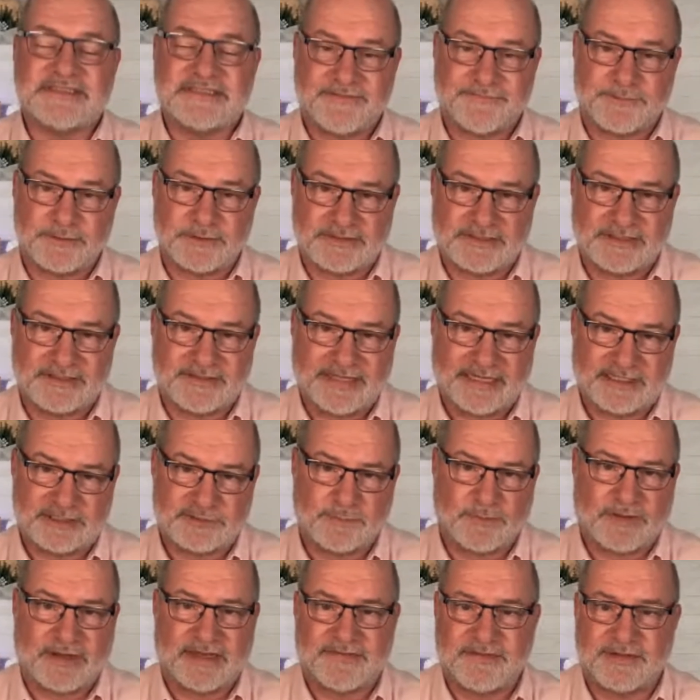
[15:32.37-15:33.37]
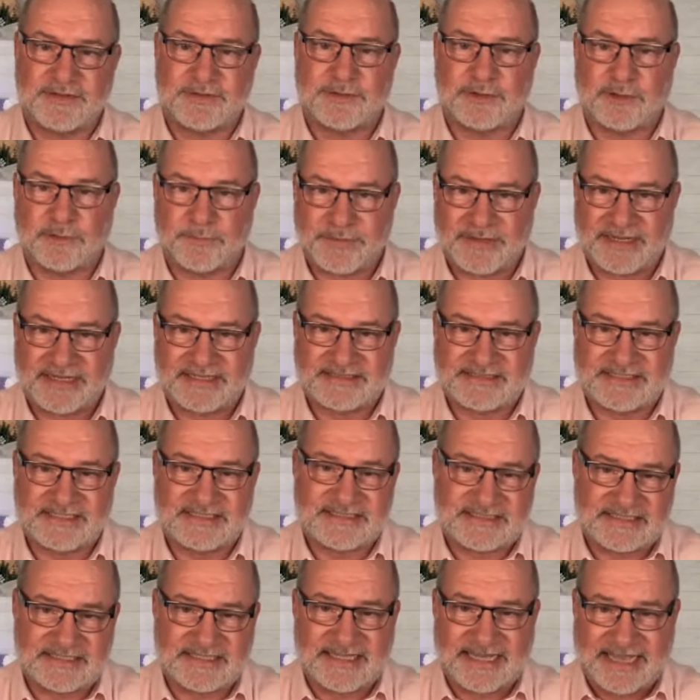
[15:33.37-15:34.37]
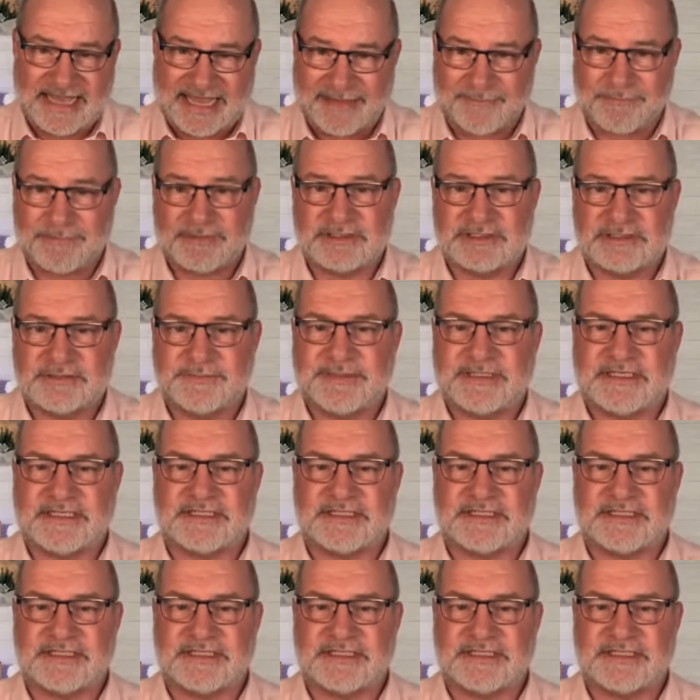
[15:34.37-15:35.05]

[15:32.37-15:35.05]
different. And that's why the neuroplasticity happens,